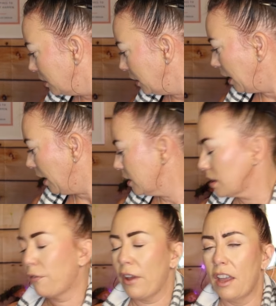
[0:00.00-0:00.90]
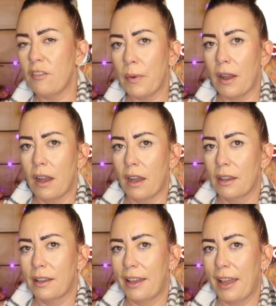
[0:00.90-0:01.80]
yeah, it's a
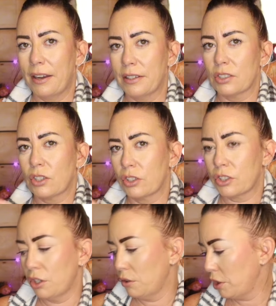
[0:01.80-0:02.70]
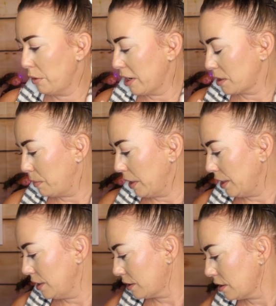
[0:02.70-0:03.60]
5-bar and it's got 2
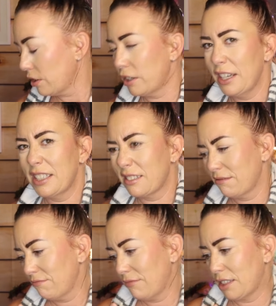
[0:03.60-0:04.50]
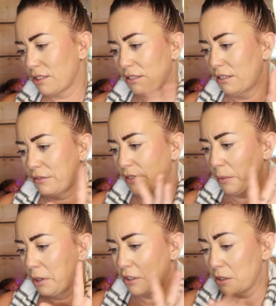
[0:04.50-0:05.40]
USBs on it. I don't know if you
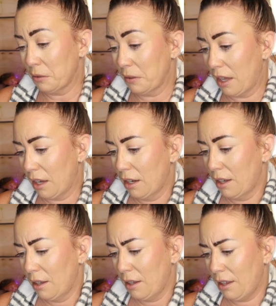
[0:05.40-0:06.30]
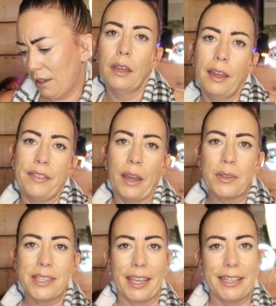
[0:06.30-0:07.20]
wanted to know that. That
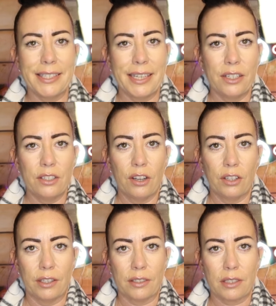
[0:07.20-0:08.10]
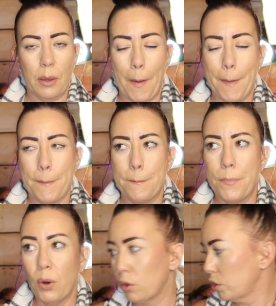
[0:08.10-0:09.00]
was $19,
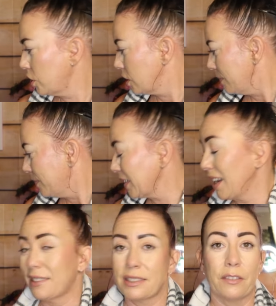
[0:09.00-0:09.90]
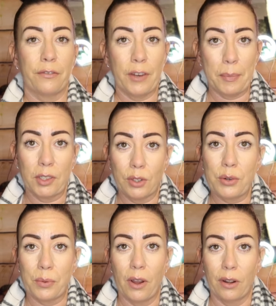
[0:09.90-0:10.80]
but it's a flippin'
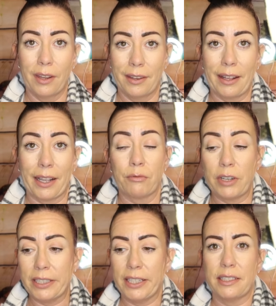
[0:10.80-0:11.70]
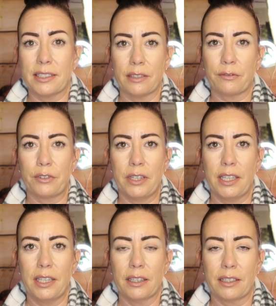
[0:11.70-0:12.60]
good one. Like, I really needed it for in
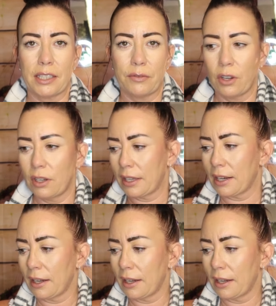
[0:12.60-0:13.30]
here because I've got like